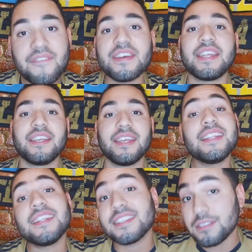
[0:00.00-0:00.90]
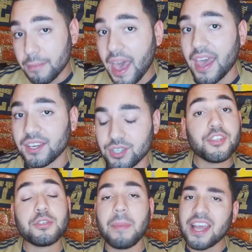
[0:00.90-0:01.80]
evident in this match.
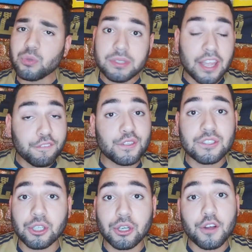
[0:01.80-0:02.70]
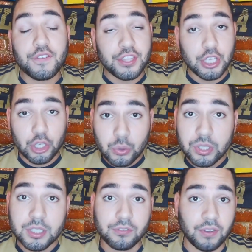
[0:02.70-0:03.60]
This match would definitely start off in the
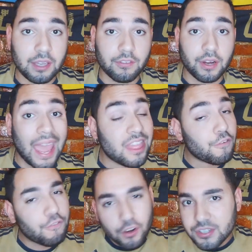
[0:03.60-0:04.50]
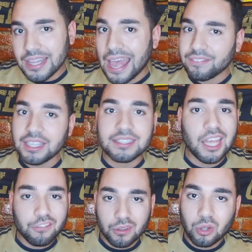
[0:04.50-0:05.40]
Union's favor, and the first half they
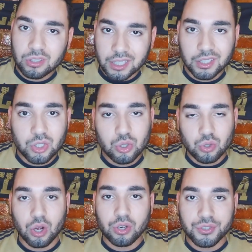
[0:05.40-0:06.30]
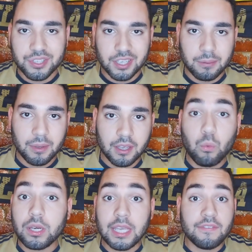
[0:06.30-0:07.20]
definitely looked like the stronger team
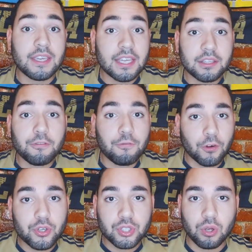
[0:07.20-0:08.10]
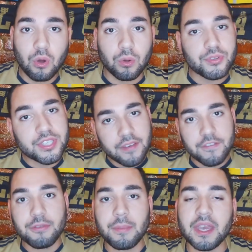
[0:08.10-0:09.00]
and would even get the first goal.
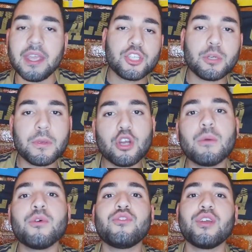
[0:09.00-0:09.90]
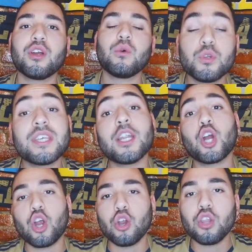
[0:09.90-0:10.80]
7th minute, Jamiro Montero would send
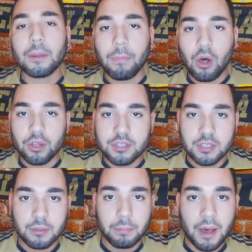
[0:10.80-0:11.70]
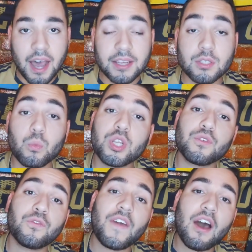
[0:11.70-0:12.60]
a curling ball into the box, which
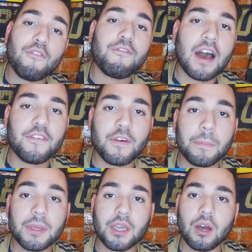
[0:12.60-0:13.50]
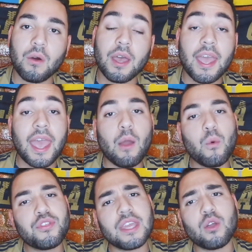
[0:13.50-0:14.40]
found Fafa Pico, and
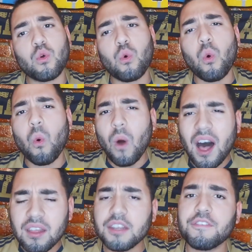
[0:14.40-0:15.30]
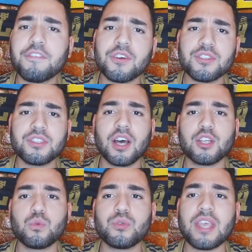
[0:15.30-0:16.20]
with a quality first
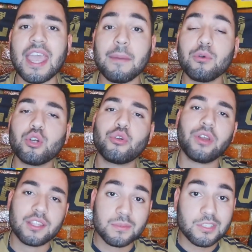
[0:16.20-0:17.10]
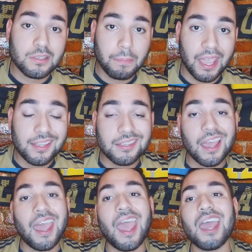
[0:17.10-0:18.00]
touch was able to create some space
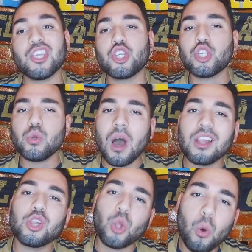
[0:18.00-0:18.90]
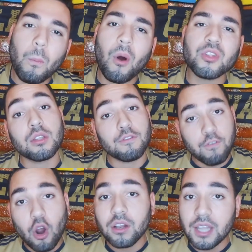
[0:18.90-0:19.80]
and shoot a low ball to the
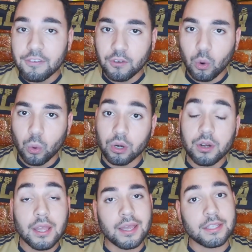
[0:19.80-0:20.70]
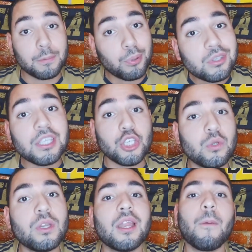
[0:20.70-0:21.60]
far left corner to put the
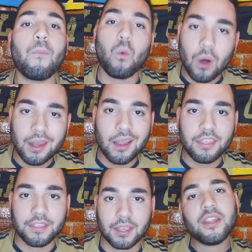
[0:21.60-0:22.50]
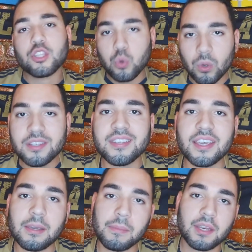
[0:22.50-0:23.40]
Union up 1-0. In the
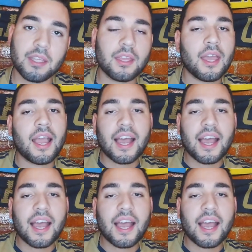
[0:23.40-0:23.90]
22nd minute,